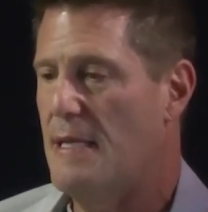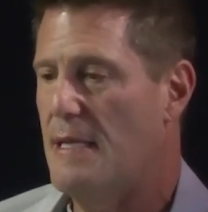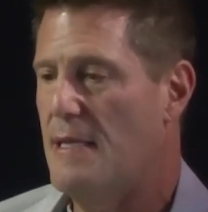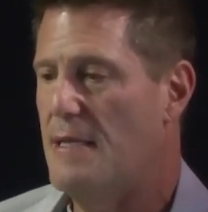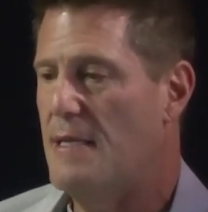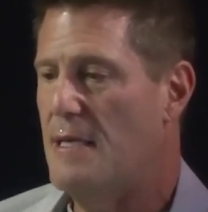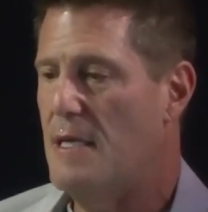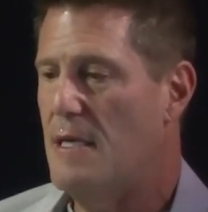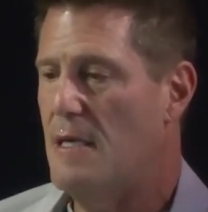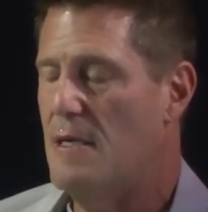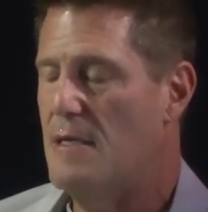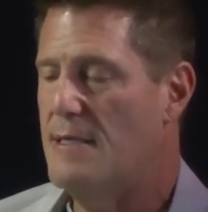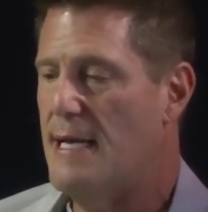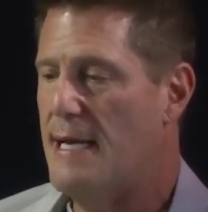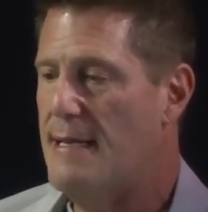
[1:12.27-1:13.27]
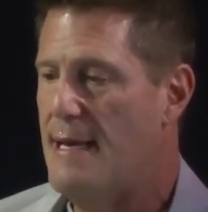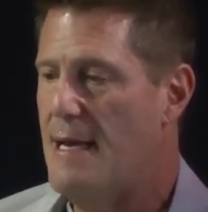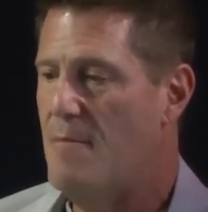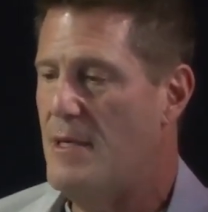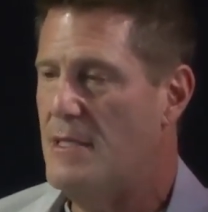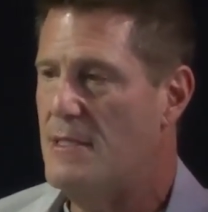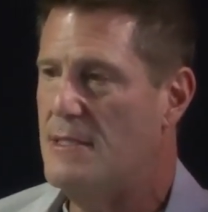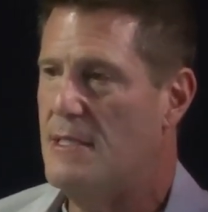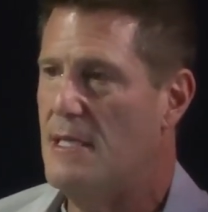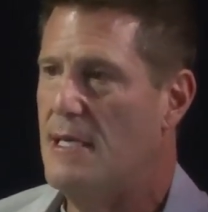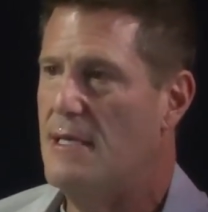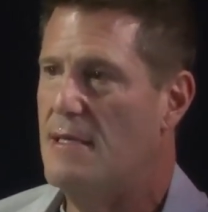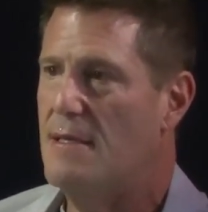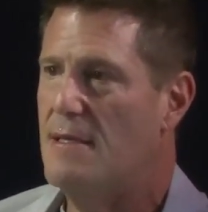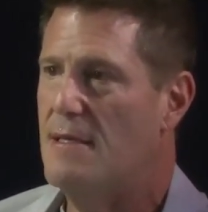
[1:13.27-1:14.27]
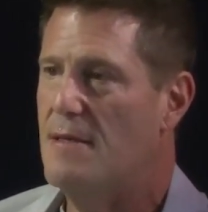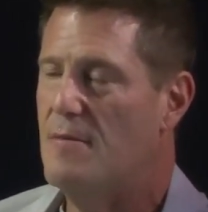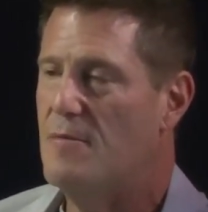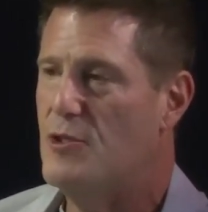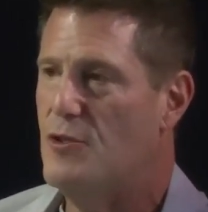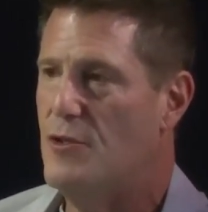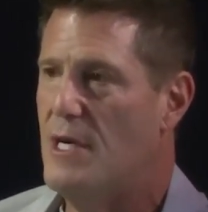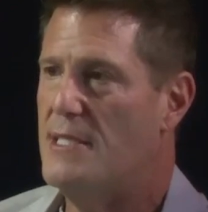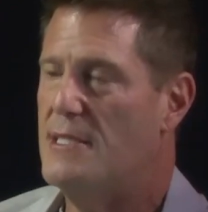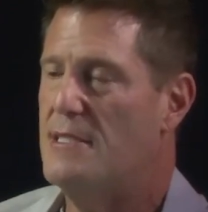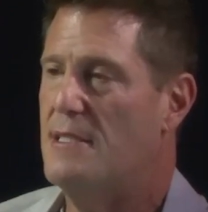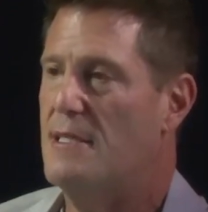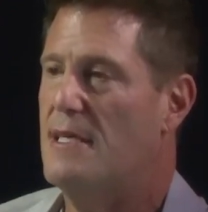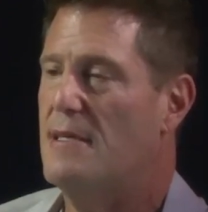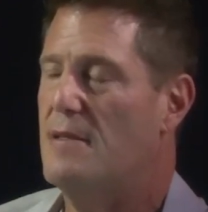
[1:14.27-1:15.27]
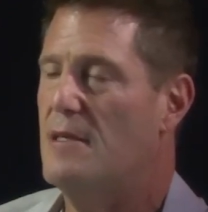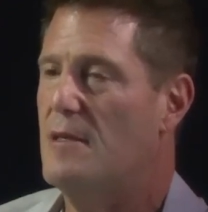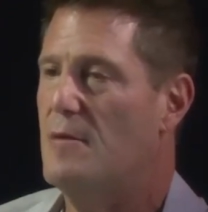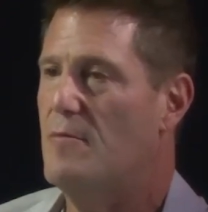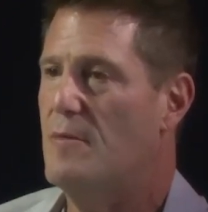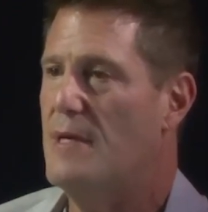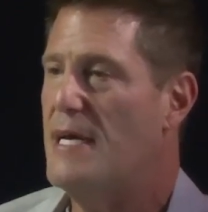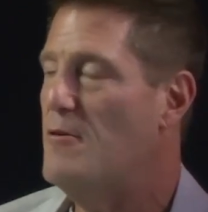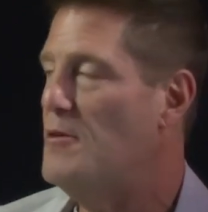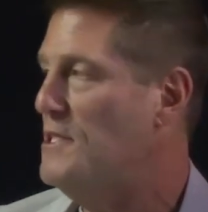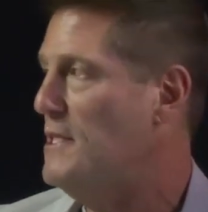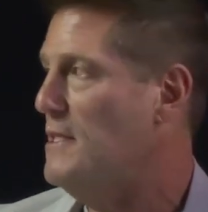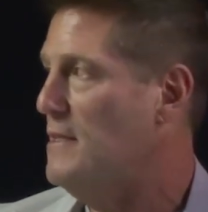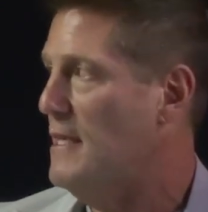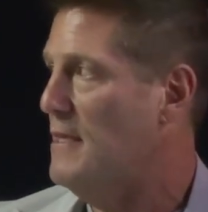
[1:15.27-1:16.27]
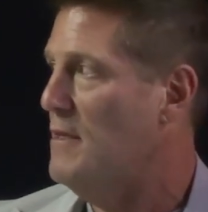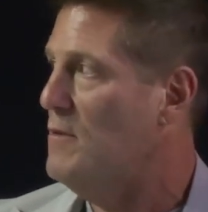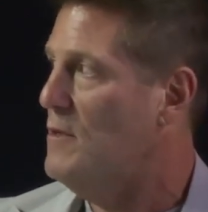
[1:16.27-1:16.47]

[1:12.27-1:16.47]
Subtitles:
the dynamics and the trust and the energy that